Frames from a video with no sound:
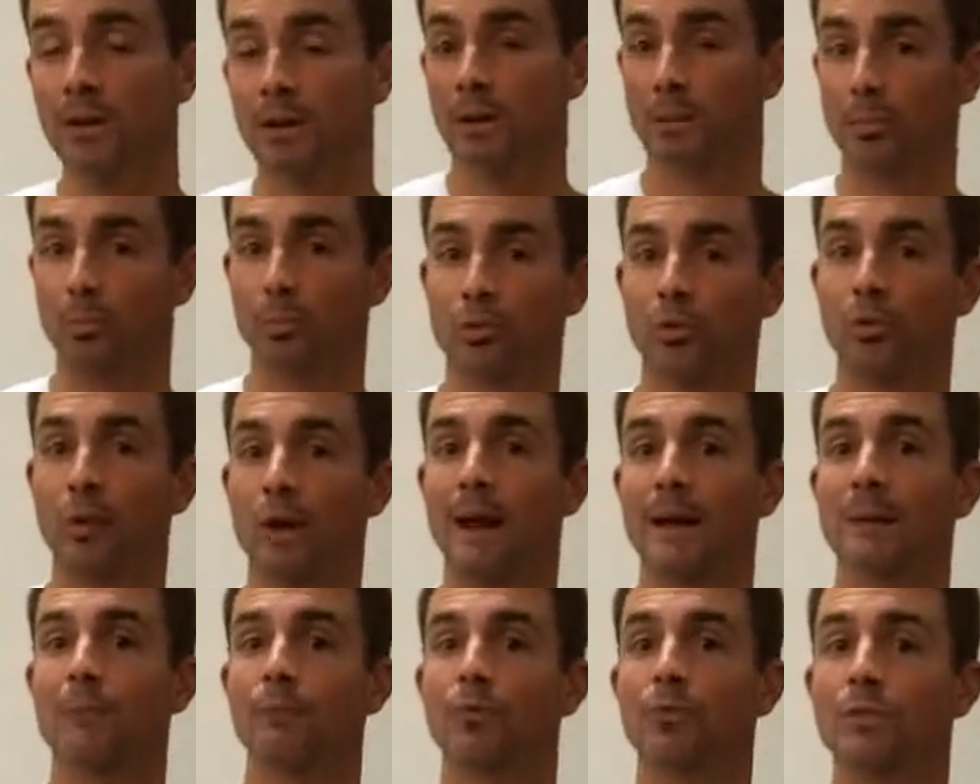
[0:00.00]
The
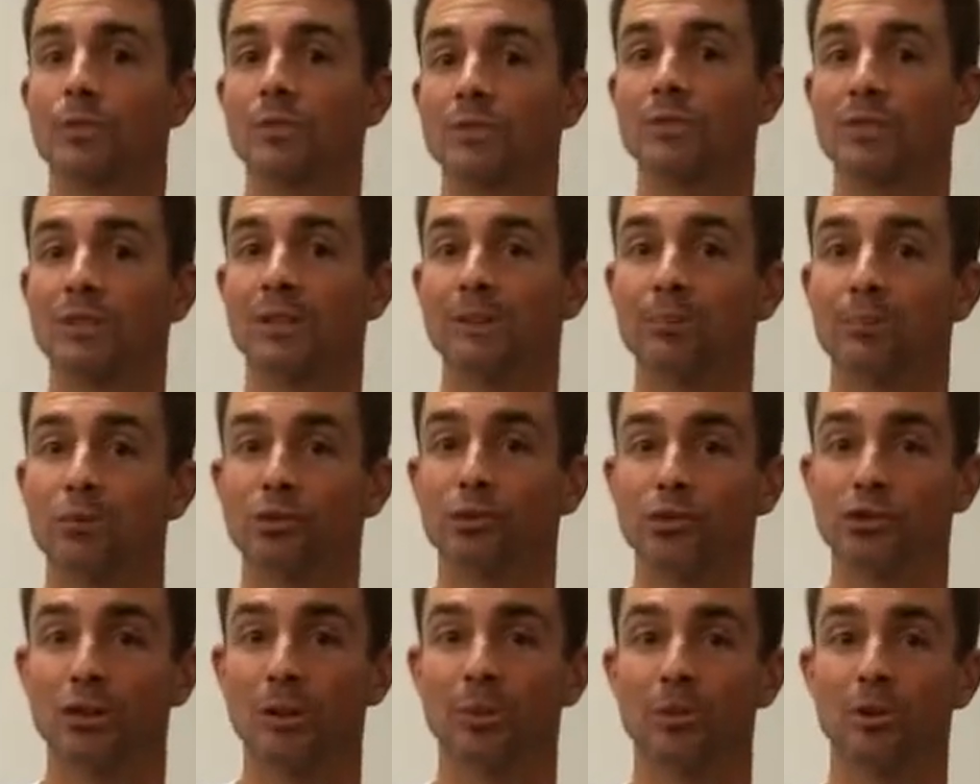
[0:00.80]
prime movers in a
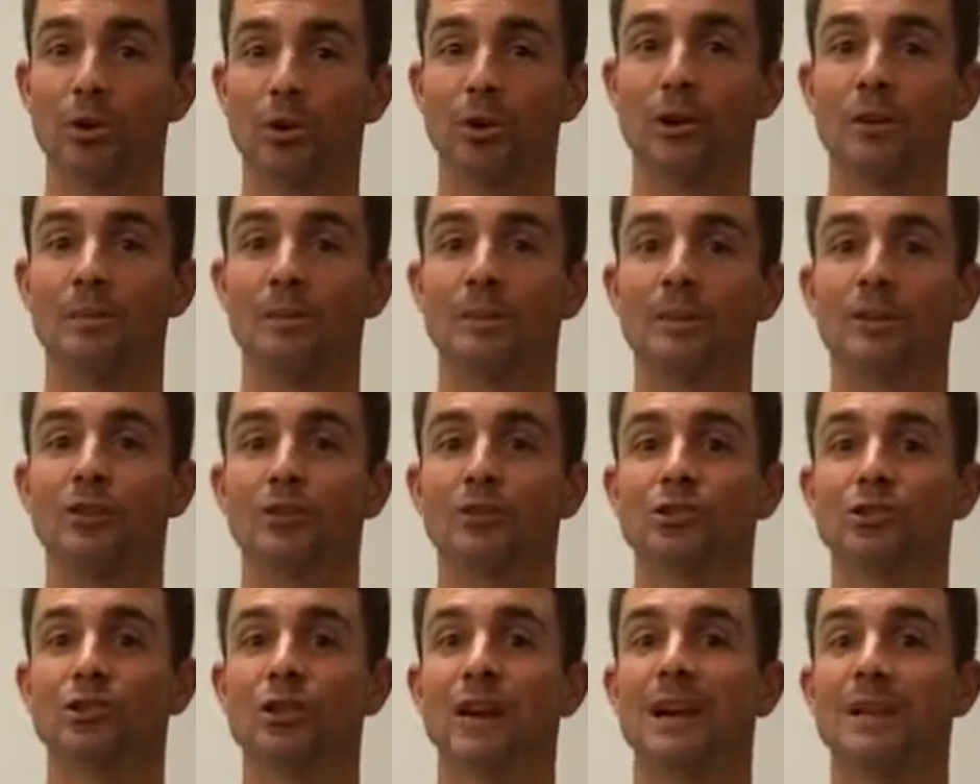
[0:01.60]
push-up are going to be
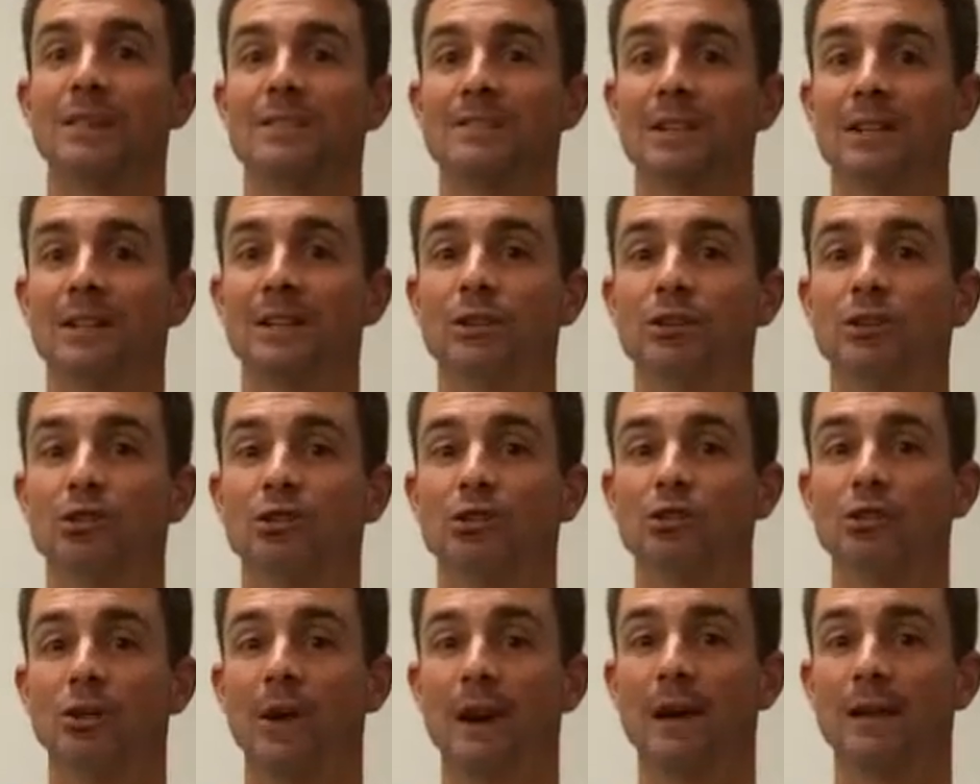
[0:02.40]
your chest and your
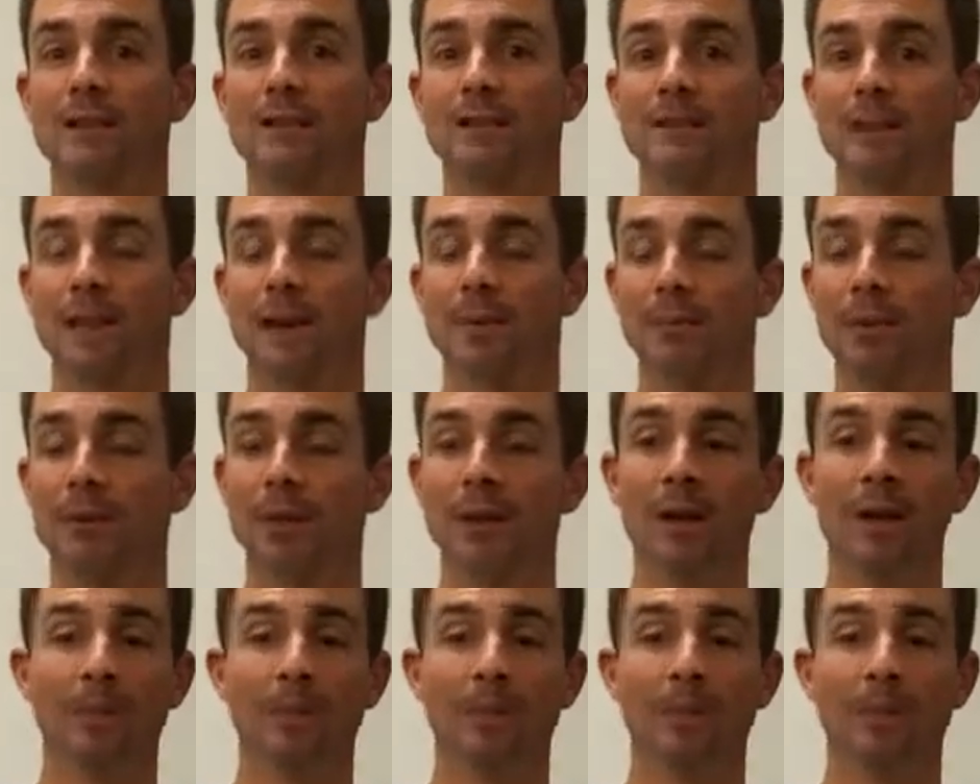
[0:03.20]
tricep.